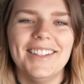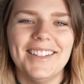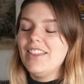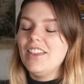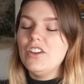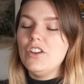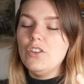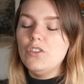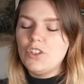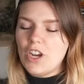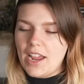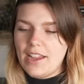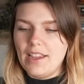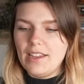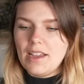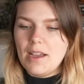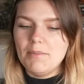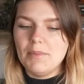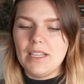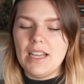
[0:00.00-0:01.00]
The new
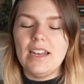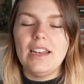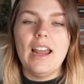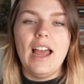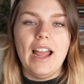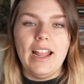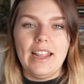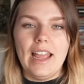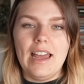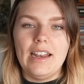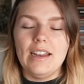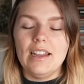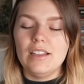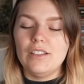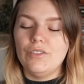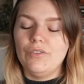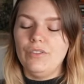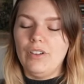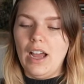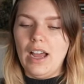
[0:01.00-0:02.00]
jacket comes in. Again,
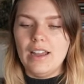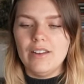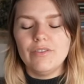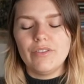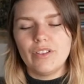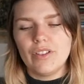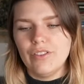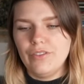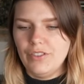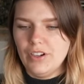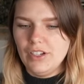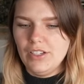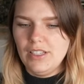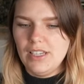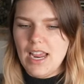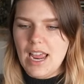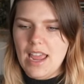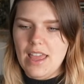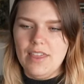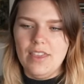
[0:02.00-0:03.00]
it's fine for the first
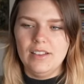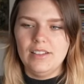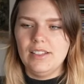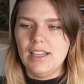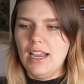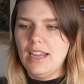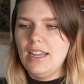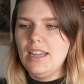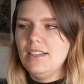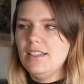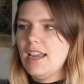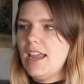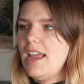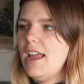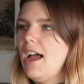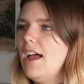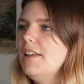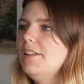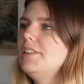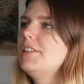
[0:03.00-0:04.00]
day. The second day,
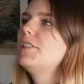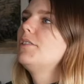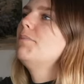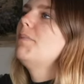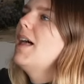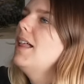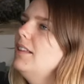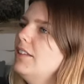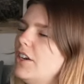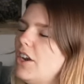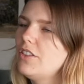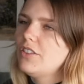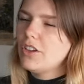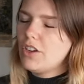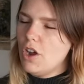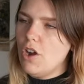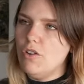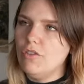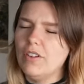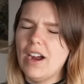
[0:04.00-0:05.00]
I smell it on
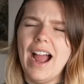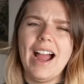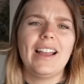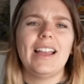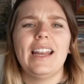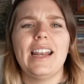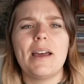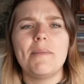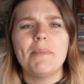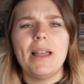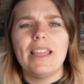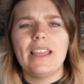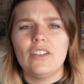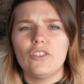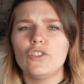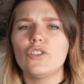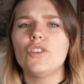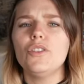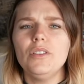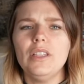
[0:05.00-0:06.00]
the coat rack. And I'm
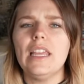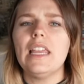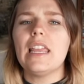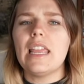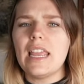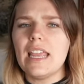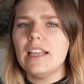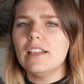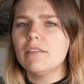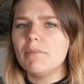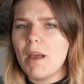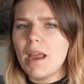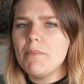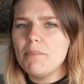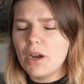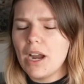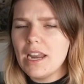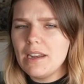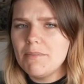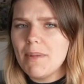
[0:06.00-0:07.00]
like, truly, is my
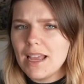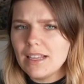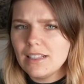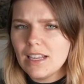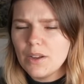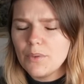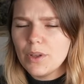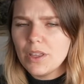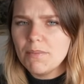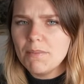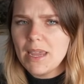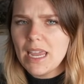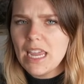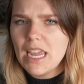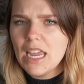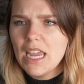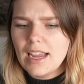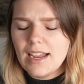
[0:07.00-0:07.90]
brain messing with me?